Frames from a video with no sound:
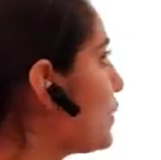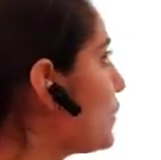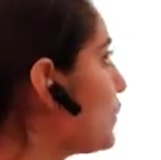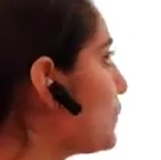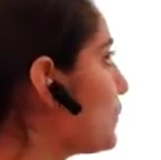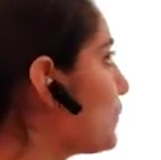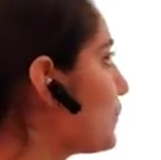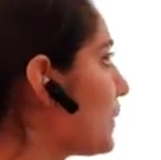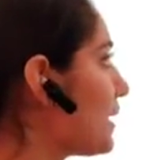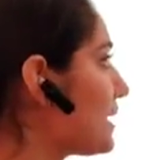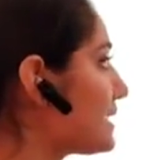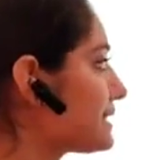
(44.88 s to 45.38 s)

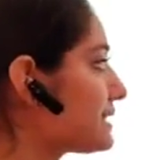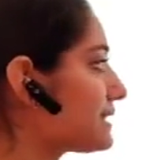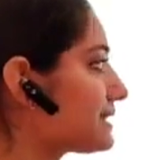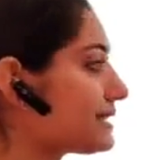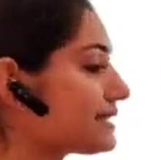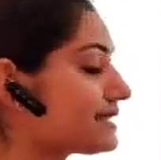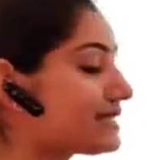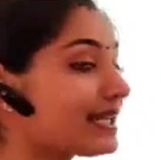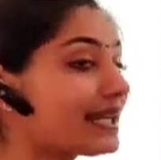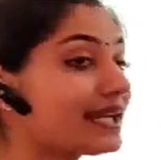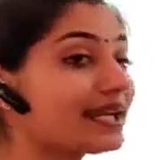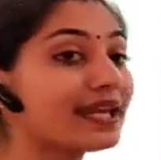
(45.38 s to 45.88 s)
You are
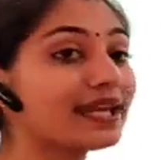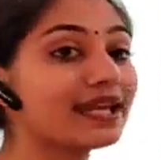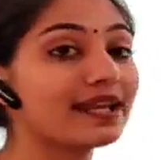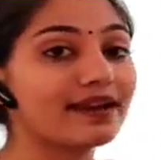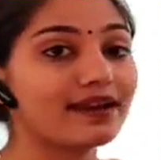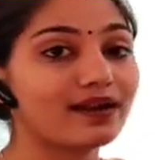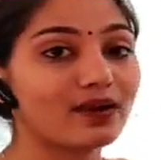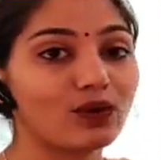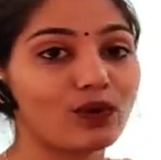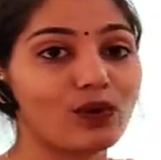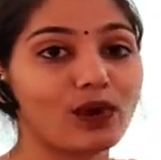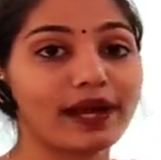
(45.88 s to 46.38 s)
sitting in
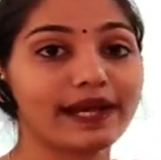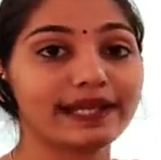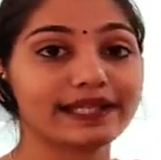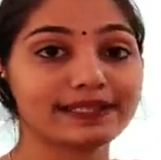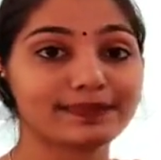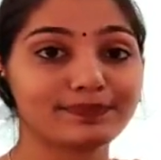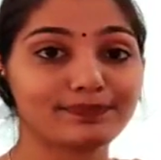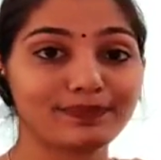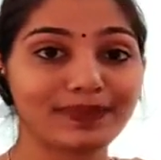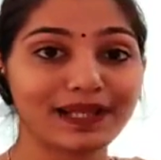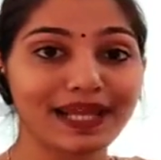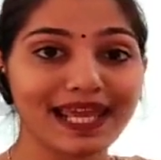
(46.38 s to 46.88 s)
a quiet
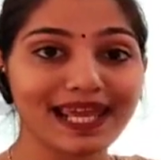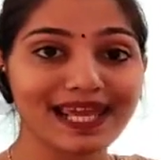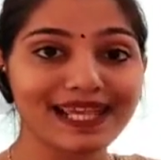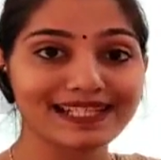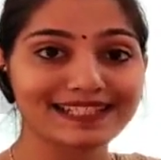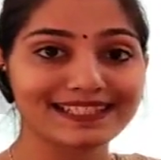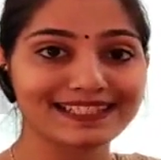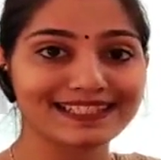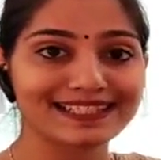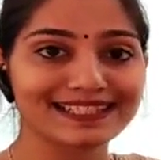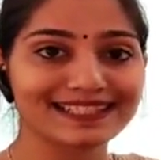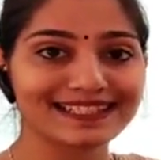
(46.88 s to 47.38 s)

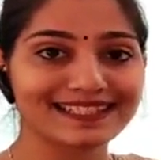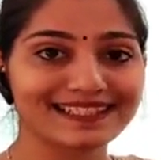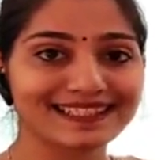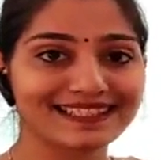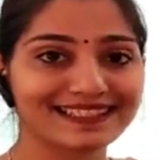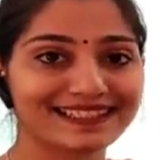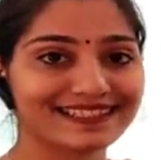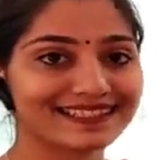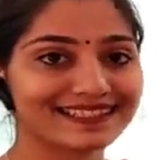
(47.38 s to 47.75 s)
place.